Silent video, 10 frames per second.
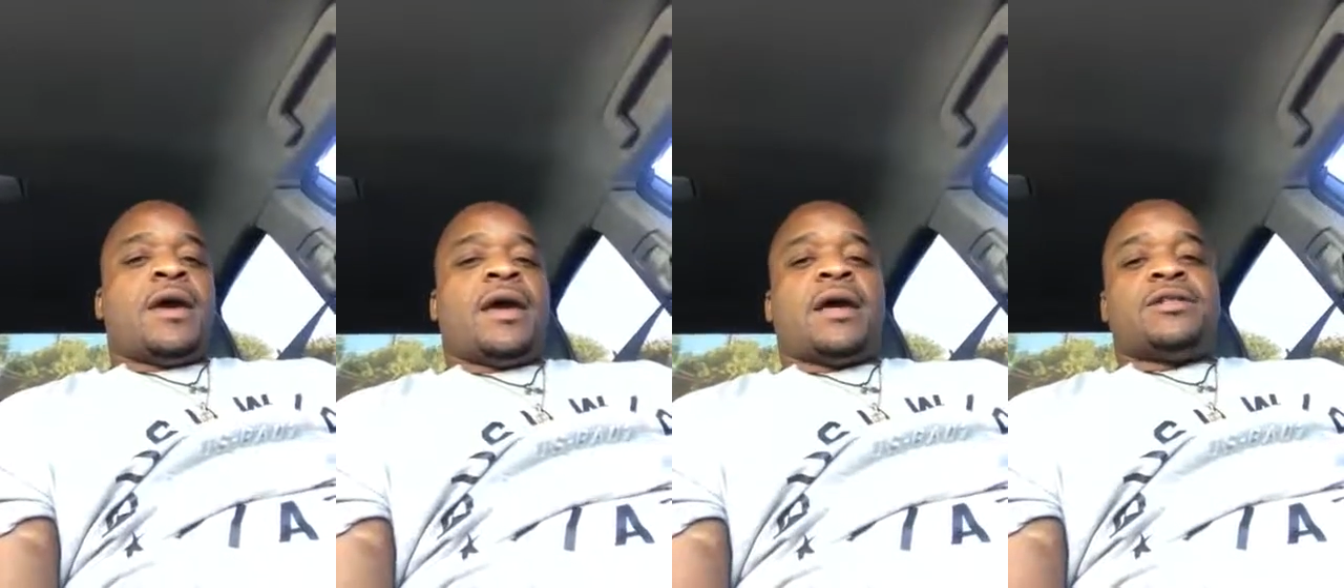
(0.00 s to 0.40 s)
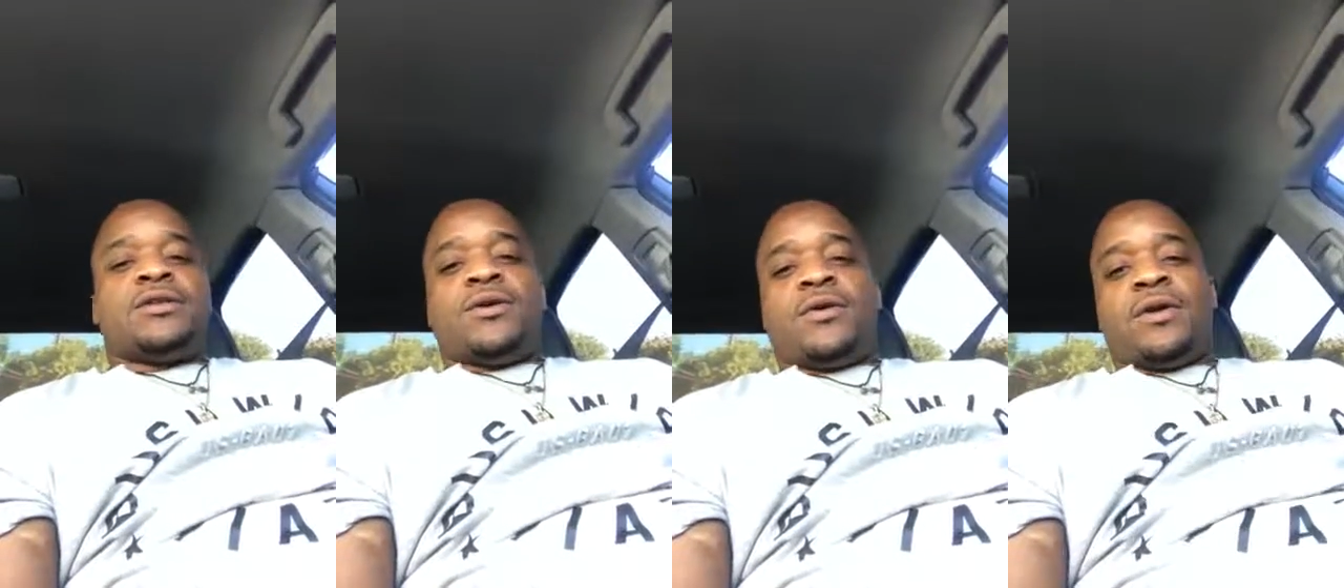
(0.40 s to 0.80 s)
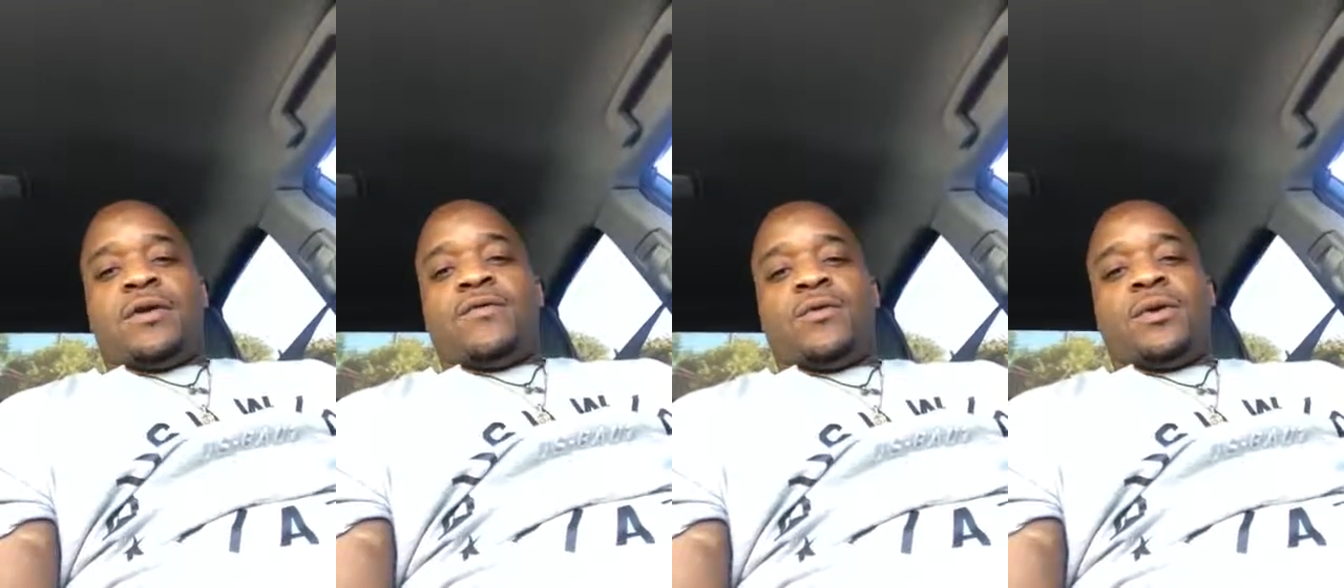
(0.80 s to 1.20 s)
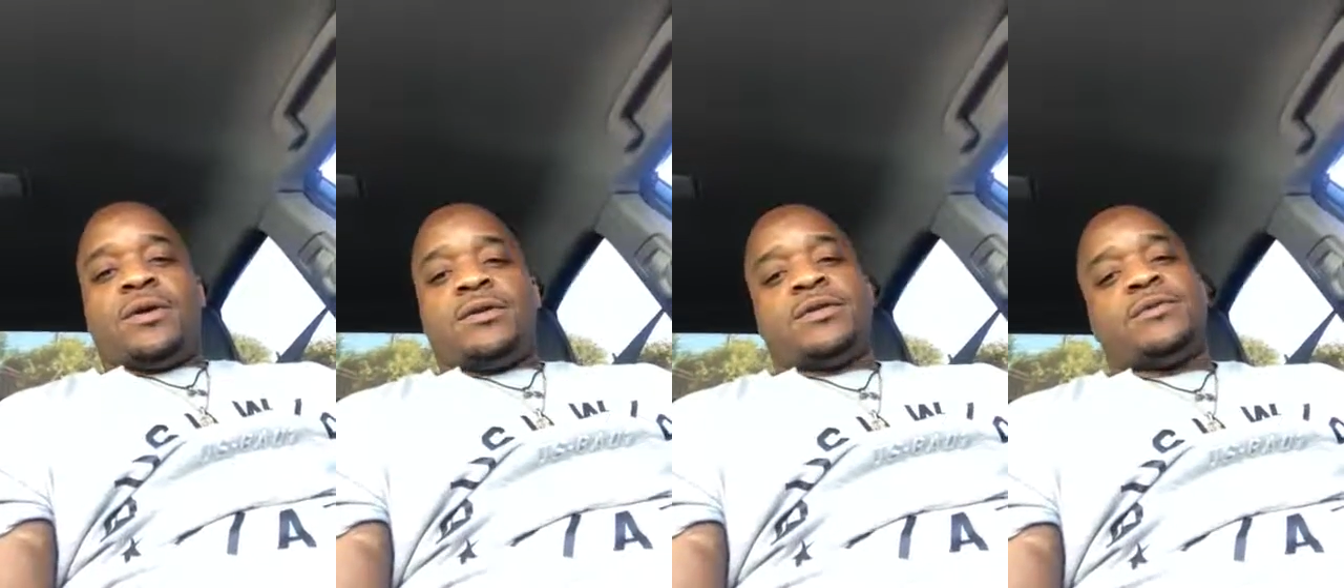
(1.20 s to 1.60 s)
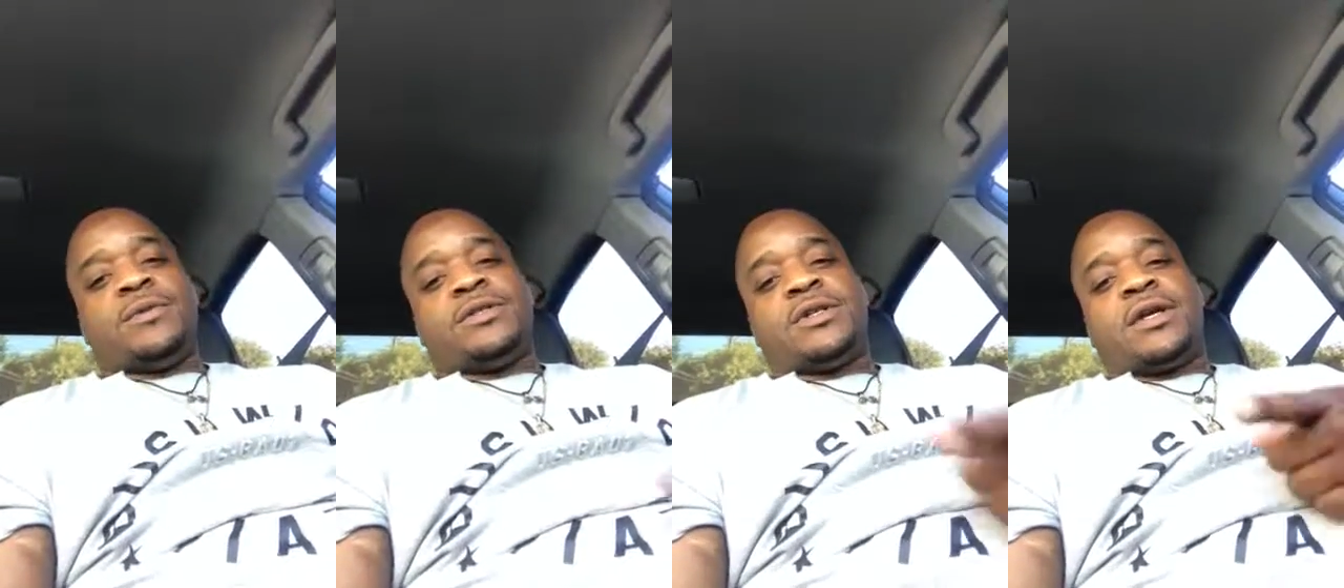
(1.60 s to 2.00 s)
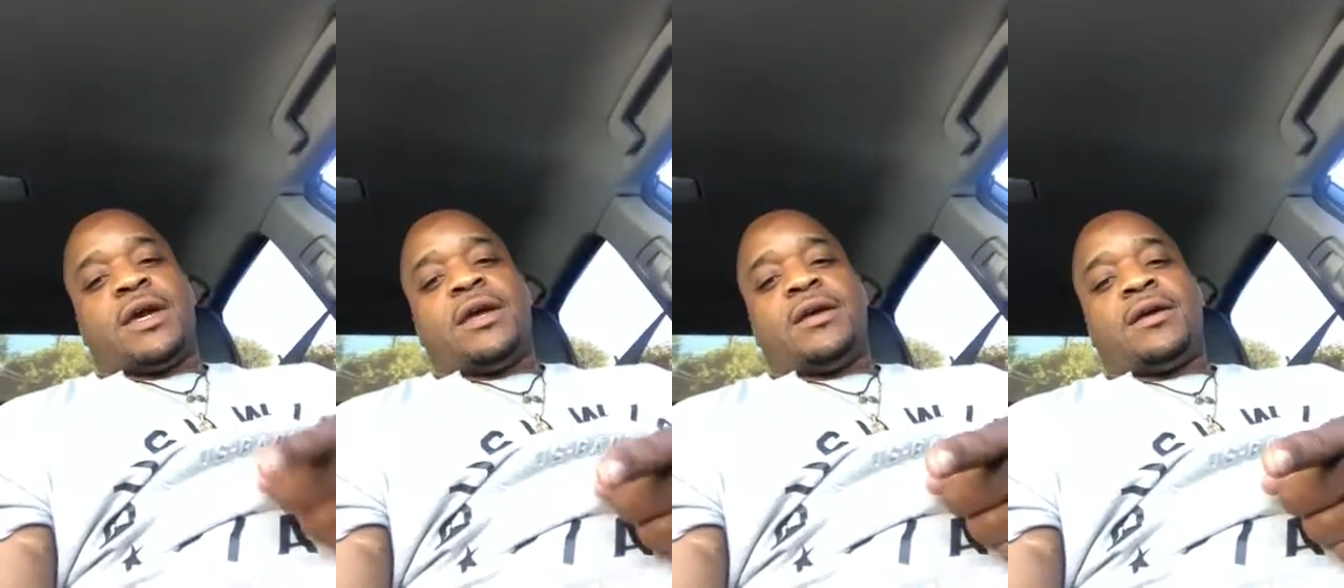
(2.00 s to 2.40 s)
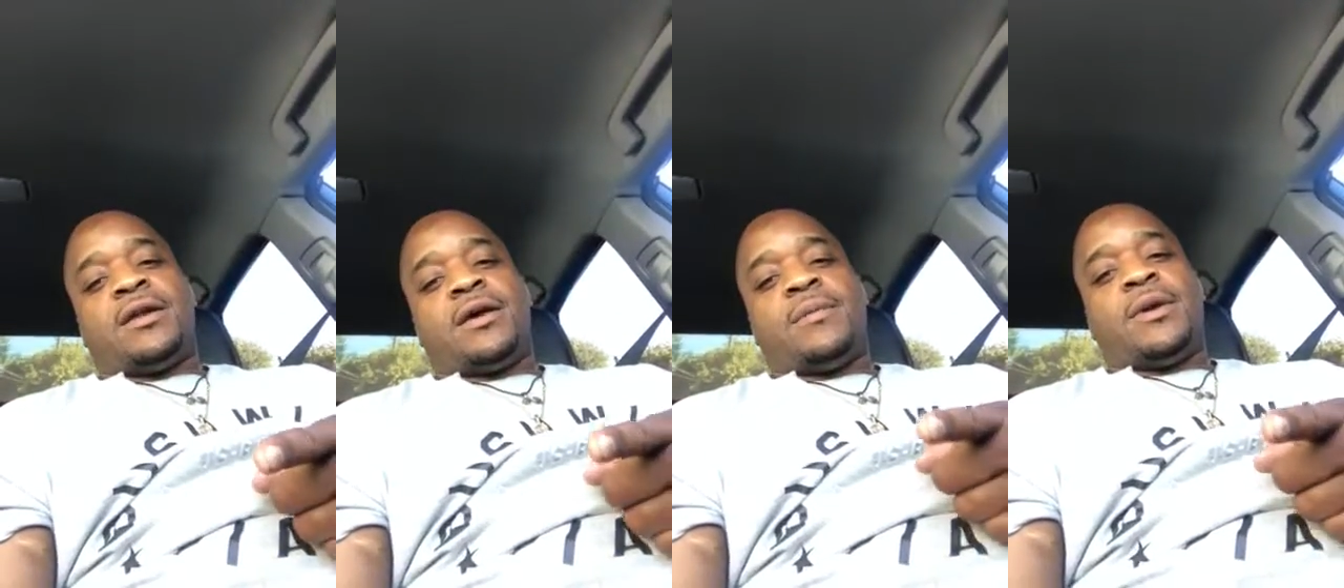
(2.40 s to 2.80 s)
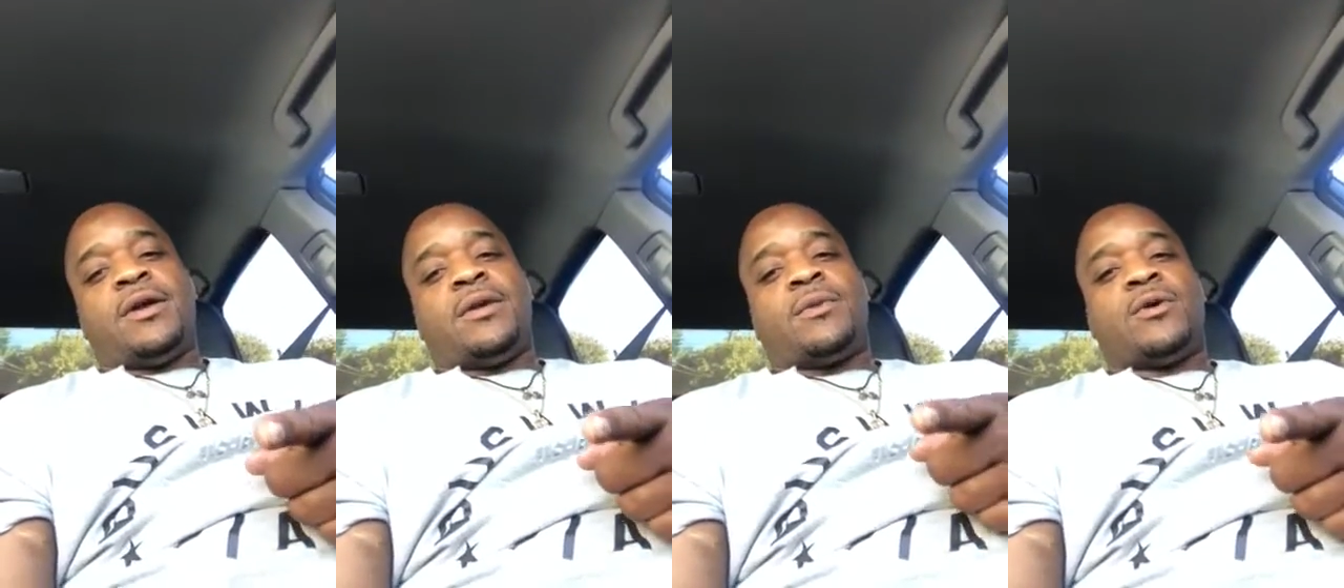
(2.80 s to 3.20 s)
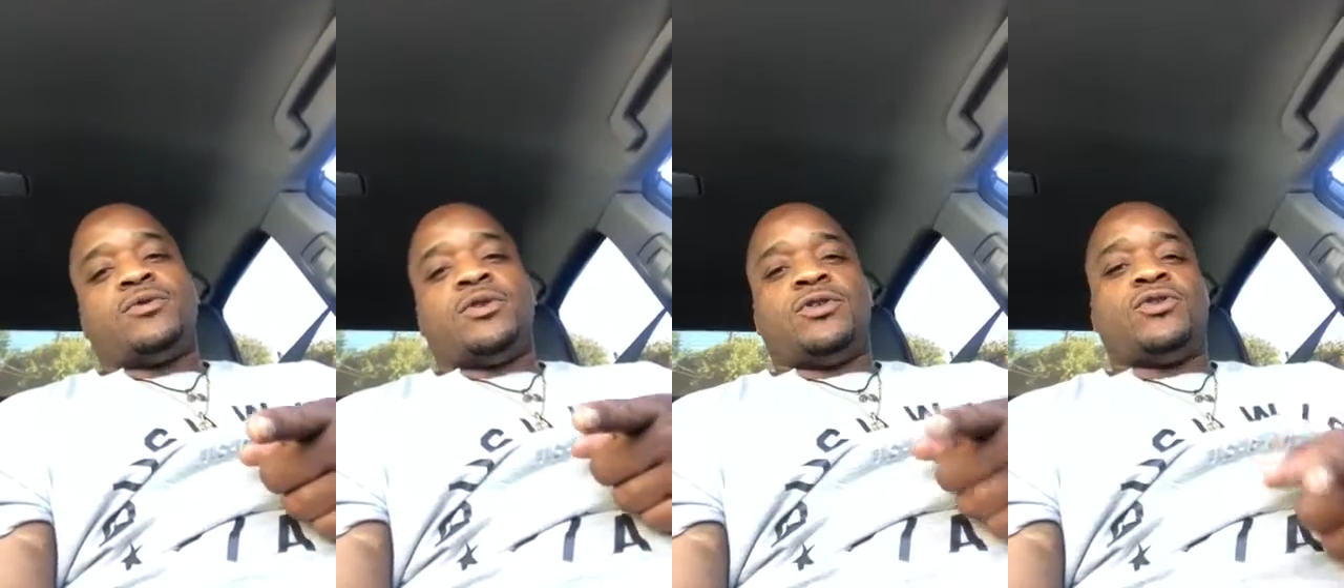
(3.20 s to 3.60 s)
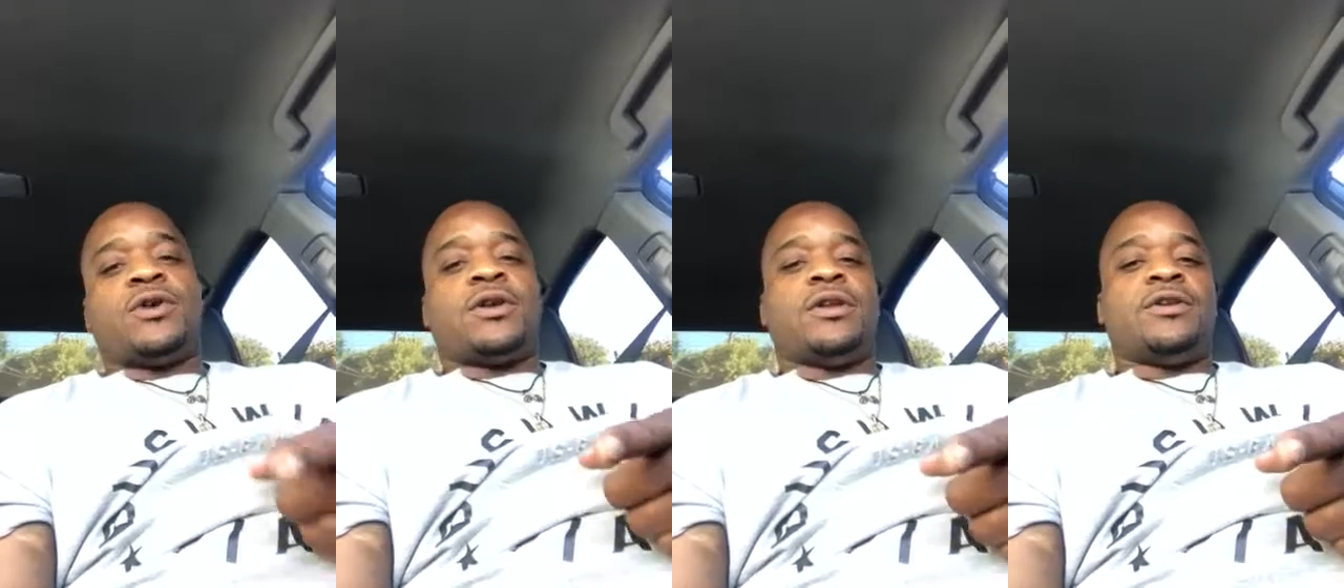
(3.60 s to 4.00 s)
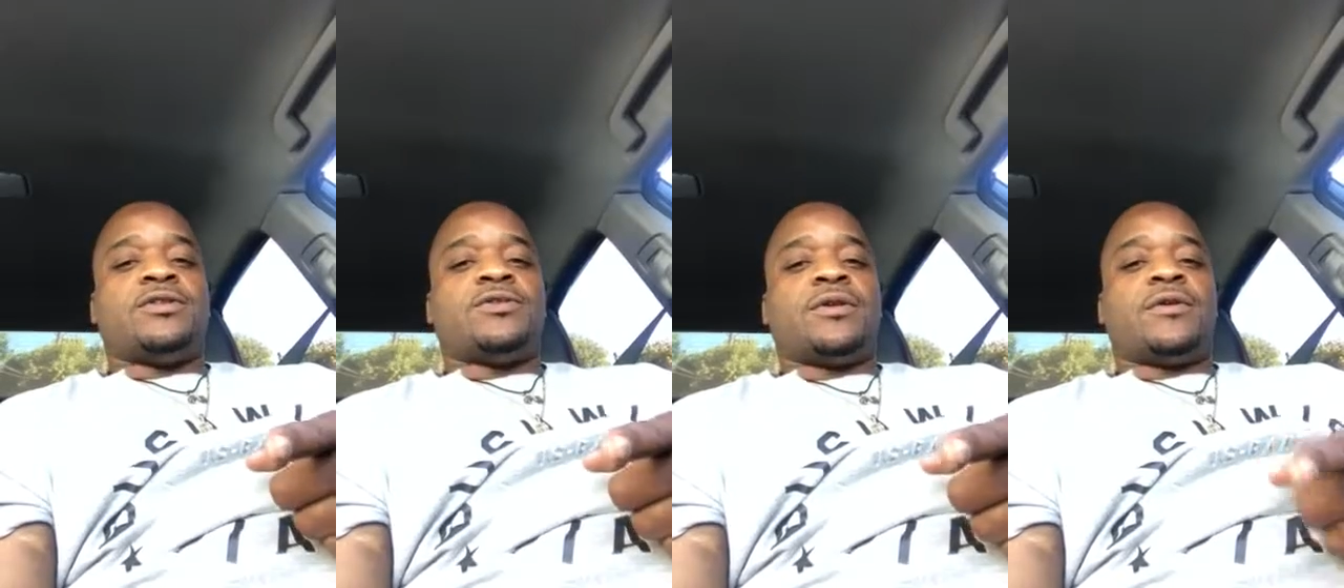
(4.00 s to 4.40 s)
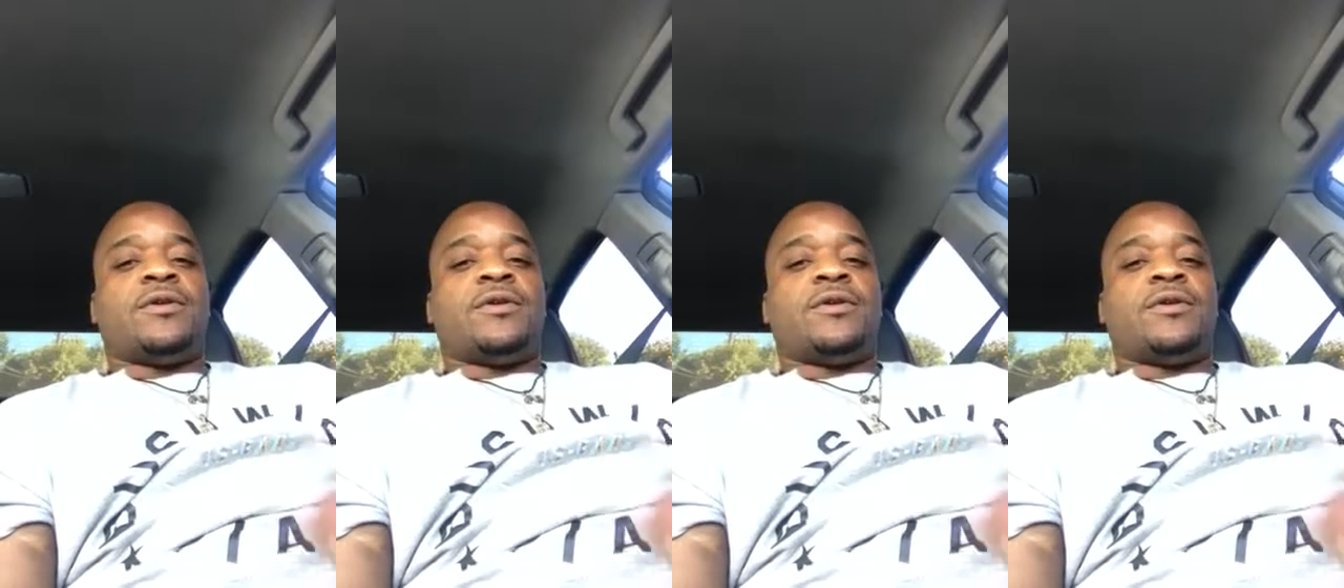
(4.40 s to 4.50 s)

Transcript: Hey, how's it going, everyone? It's Mr. K, and I'm here and I'm coaching the trucking industry.